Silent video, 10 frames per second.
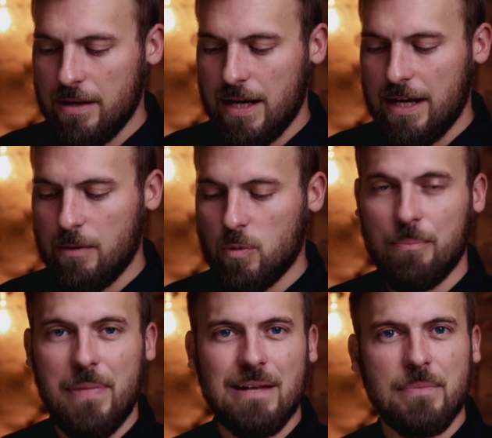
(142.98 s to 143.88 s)
they were
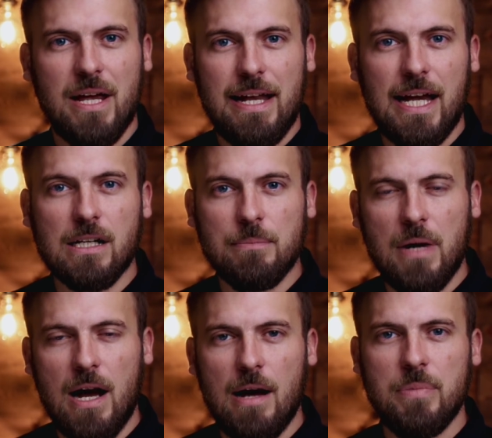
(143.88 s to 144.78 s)
met by an Arab
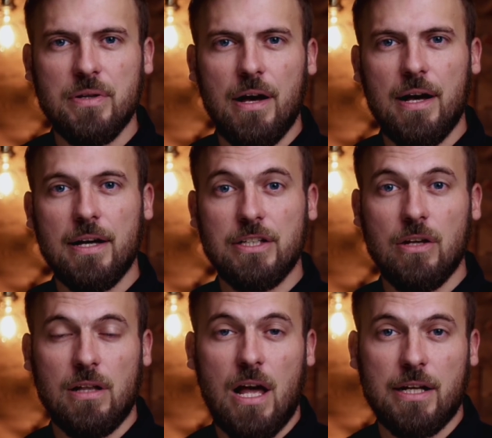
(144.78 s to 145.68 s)
mob, uh,
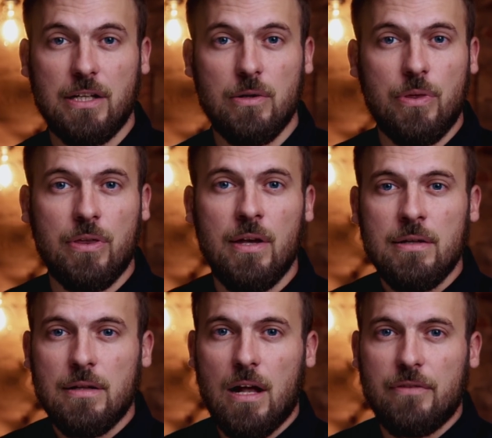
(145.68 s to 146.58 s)
a lot of youth,
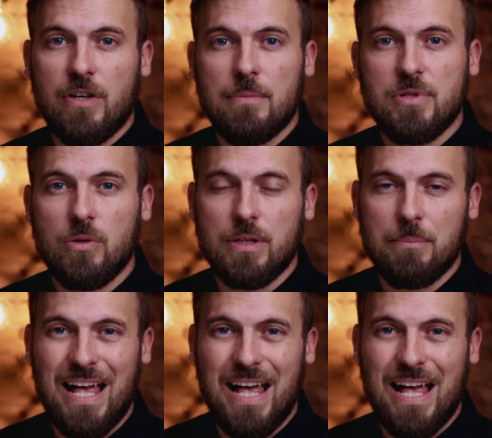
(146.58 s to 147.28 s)
a lot of Arabs holding